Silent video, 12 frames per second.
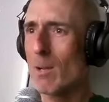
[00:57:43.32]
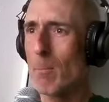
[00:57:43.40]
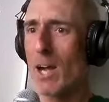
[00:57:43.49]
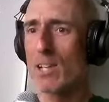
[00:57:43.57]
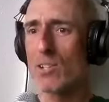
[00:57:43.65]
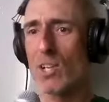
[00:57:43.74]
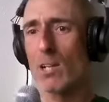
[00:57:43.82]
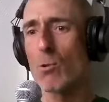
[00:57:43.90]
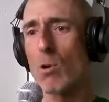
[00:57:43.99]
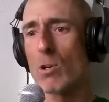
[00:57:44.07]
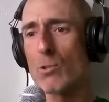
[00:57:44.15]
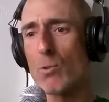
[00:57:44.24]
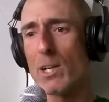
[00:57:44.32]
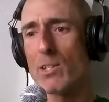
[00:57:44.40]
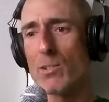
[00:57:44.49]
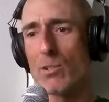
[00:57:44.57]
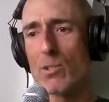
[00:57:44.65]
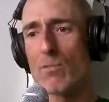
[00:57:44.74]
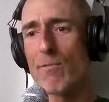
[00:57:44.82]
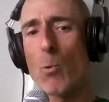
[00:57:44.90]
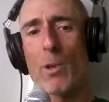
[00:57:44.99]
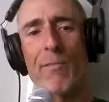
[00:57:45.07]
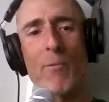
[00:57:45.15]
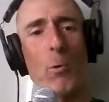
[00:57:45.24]
my cyclocross race is
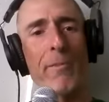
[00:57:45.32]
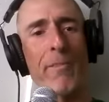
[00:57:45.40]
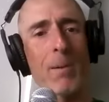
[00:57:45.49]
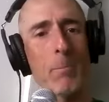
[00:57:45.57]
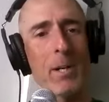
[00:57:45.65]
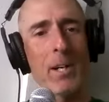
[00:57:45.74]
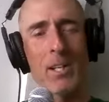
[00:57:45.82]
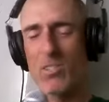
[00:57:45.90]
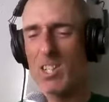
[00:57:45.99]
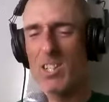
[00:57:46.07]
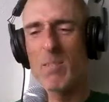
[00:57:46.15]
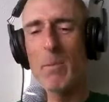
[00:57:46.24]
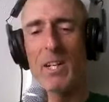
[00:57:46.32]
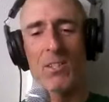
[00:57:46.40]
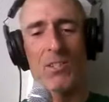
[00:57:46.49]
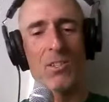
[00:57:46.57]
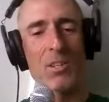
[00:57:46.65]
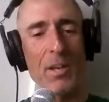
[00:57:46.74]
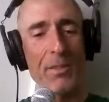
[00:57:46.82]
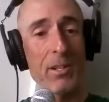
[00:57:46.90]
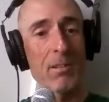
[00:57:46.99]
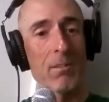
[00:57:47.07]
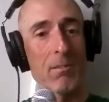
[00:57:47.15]
40, 45 minutes, 60 minutes is nothing.